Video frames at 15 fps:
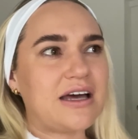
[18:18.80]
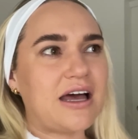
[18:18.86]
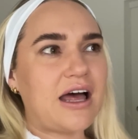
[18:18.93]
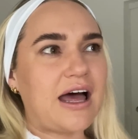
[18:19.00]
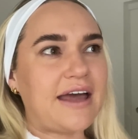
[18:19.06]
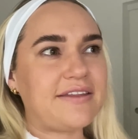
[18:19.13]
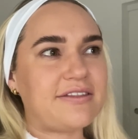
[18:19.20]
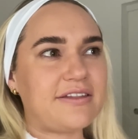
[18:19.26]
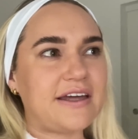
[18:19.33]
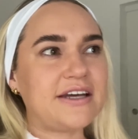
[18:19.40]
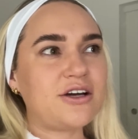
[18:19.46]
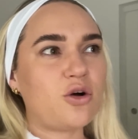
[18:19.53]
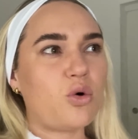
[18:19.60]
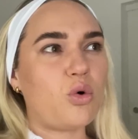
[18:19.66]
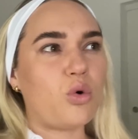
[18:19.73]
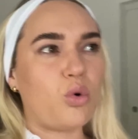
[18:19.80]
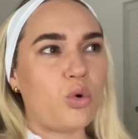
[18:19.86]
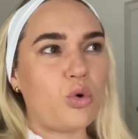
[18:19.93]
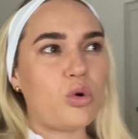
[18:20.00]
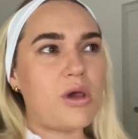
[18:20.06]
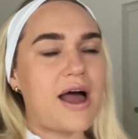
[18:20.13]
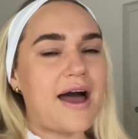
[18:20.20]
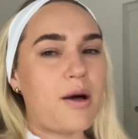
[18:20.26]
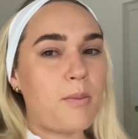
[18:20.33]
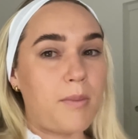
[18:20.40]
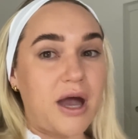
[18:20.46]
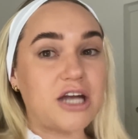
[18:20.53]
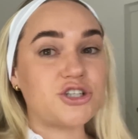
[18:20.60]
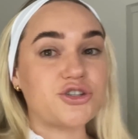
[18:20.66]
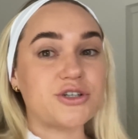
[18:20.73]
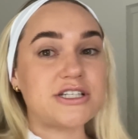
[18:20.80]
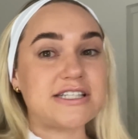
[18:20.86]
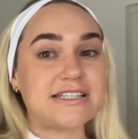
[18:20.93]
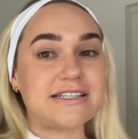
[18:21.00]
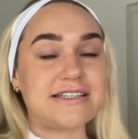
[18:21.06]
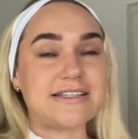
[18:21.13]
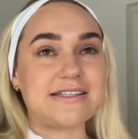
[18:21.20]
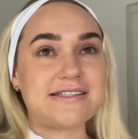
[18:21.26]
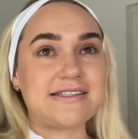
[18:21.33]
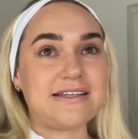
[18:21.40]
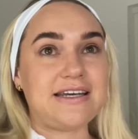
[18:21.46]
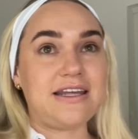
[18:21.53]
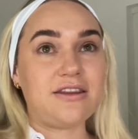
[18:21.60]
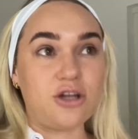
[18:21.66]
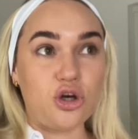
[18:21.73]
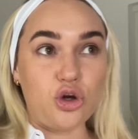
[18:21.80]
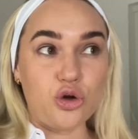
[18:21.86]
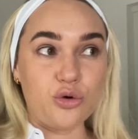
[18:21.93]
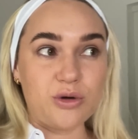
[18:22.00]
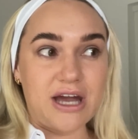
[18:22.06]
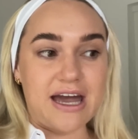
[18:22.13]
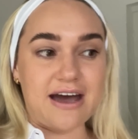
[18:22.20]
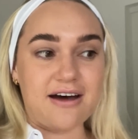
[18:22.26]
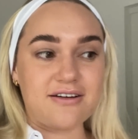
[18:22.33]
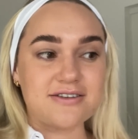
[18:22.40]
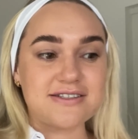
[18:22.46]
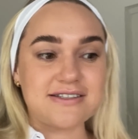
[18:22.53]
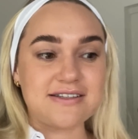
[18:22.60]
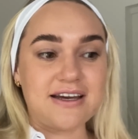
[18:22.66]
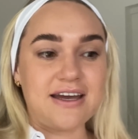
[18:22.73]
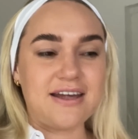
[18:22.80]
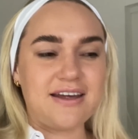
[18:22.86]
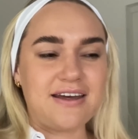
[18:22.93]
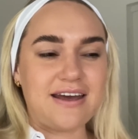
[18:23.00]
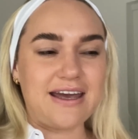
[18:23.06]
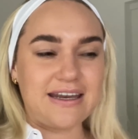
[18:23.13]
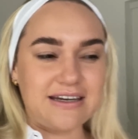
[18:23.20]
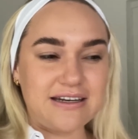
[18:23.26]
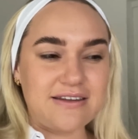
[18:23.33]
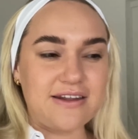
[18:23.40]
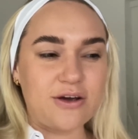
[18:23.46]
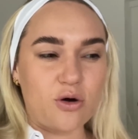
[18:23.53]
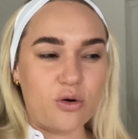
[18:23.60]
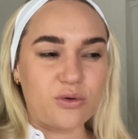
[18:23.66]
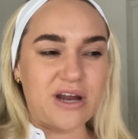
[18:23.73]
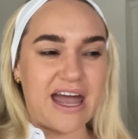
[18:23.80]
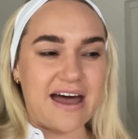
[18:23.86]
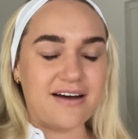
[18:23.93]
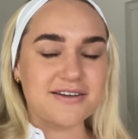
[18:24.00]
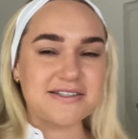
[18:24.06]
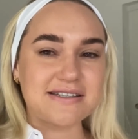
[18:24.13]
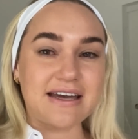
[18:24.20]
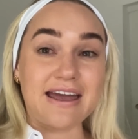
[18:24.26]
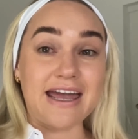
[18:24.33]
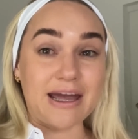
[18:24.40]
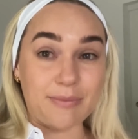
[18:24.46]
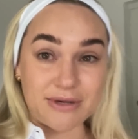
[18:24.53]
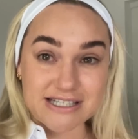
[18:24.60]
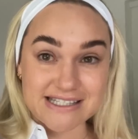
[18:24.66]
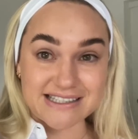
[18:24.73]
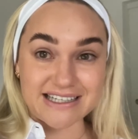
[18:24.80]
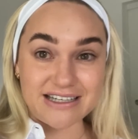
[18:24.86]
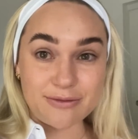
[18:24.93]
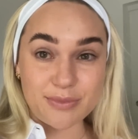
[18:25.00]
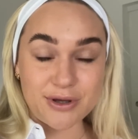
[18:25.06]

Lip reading: I think all our mattresses in the new house and in the old house at Emma Sleep.